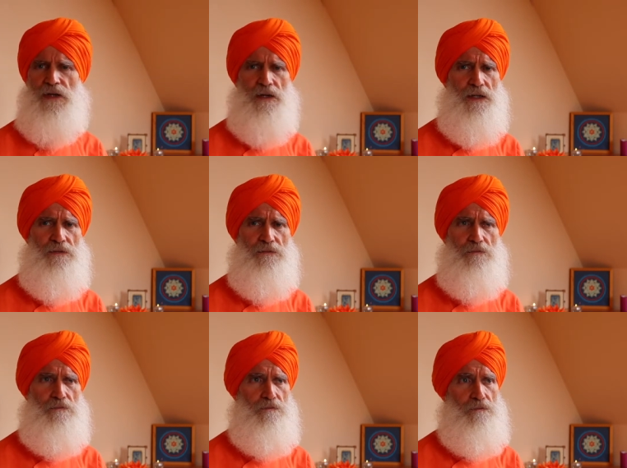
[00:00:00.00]
very
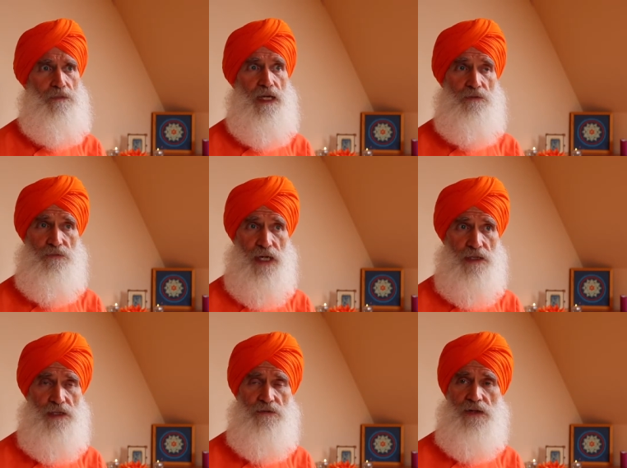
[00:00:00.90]

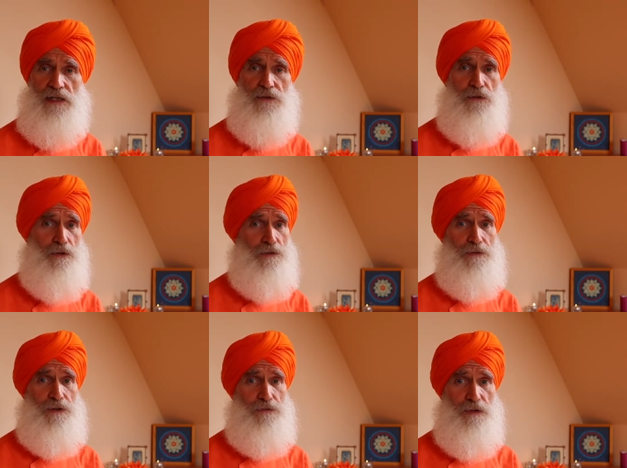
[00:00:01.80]
effective and
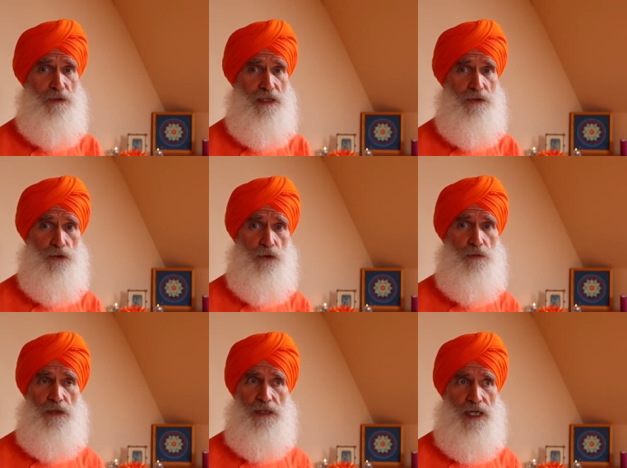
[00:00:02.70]
also extremely
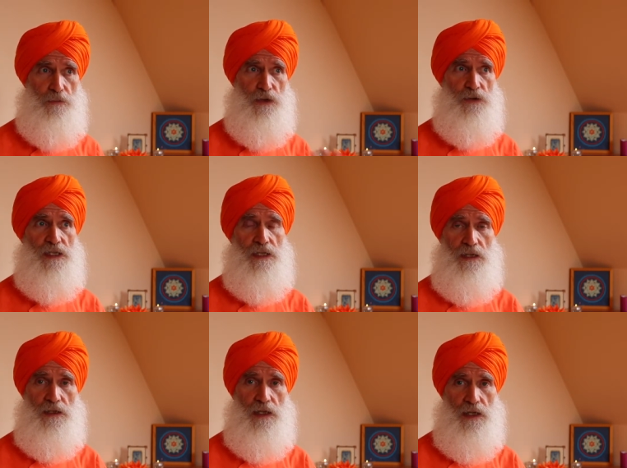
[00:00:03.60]
enjoyable, and I'm using it
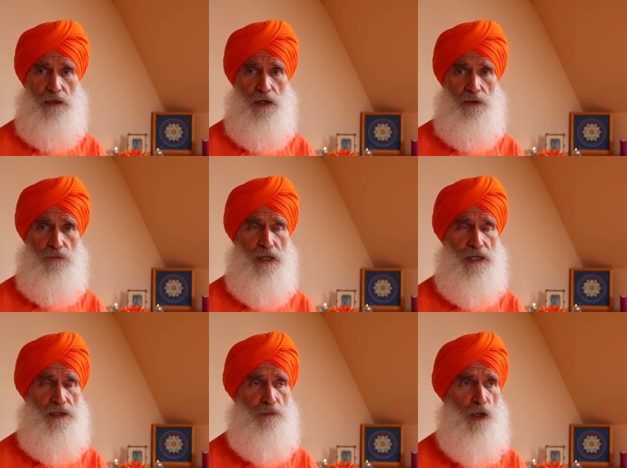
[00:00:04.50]
a lot right at the